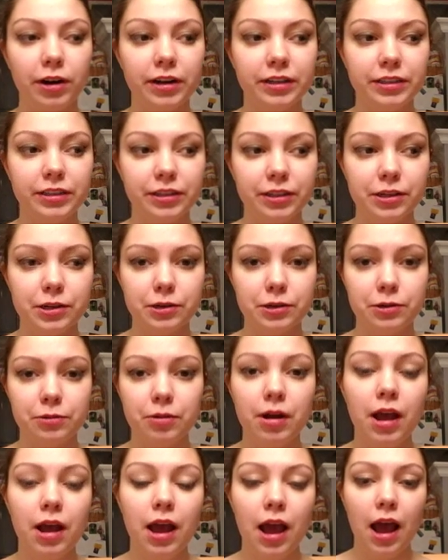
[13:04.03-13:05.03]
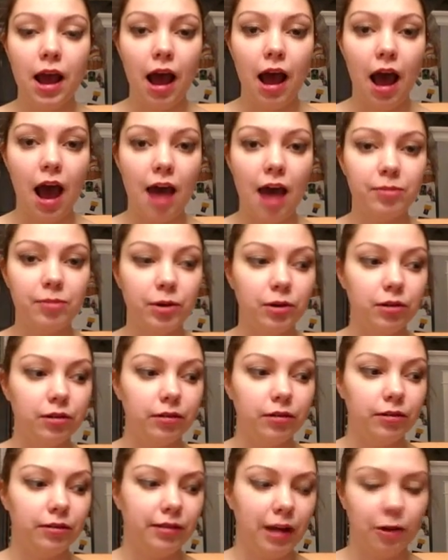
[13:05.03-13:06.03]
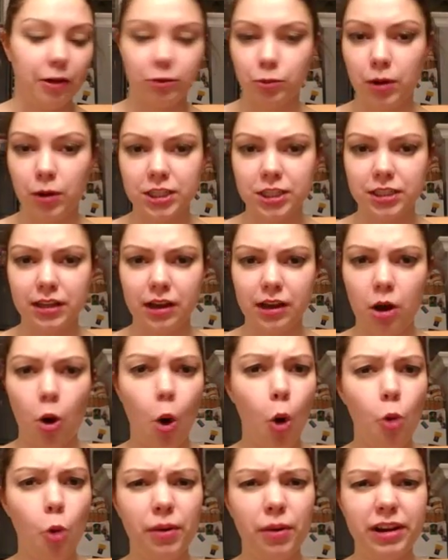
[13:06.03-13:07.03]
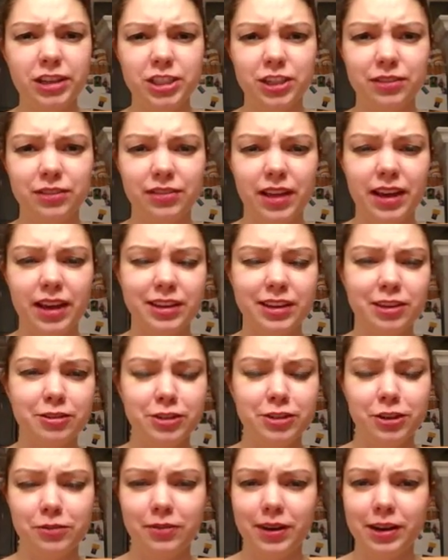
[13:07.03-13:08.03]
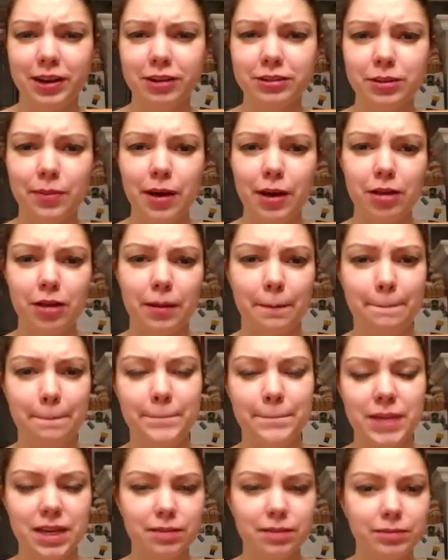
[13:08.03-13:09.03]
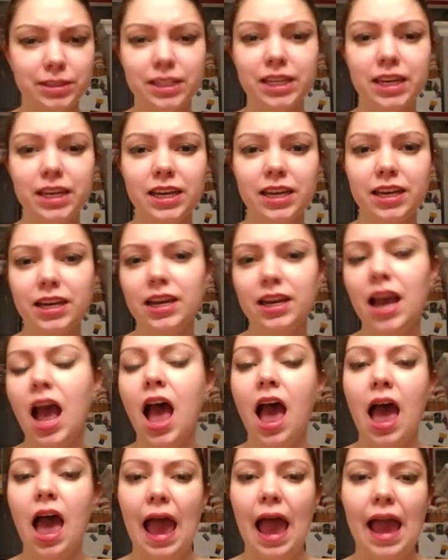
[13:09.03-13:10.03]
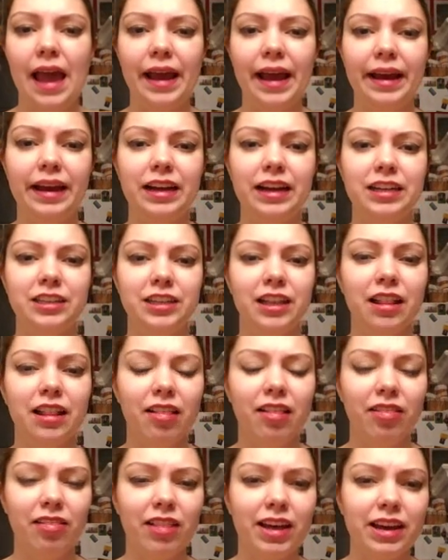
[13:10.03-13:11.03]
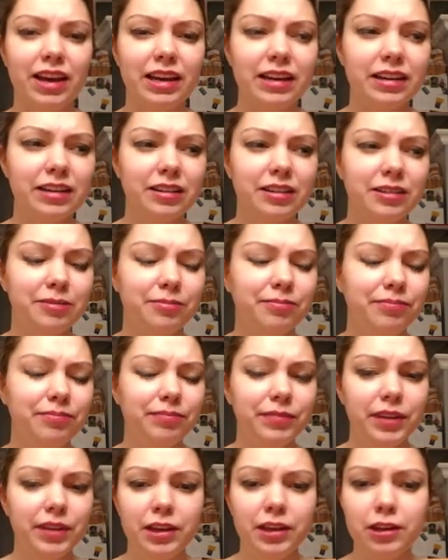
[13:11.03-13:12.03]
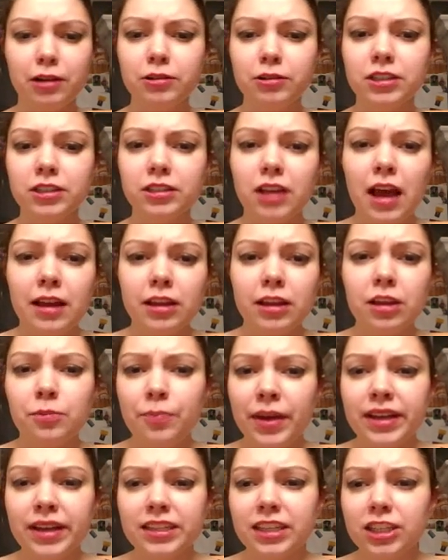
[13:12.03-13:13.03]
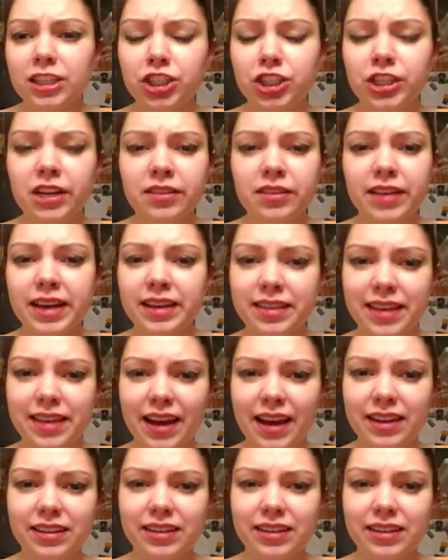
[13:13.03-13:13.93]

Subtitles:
to do. I was watching like a whole bunch of like YouTube videos about like BMT and like, you know, just basic shit like that.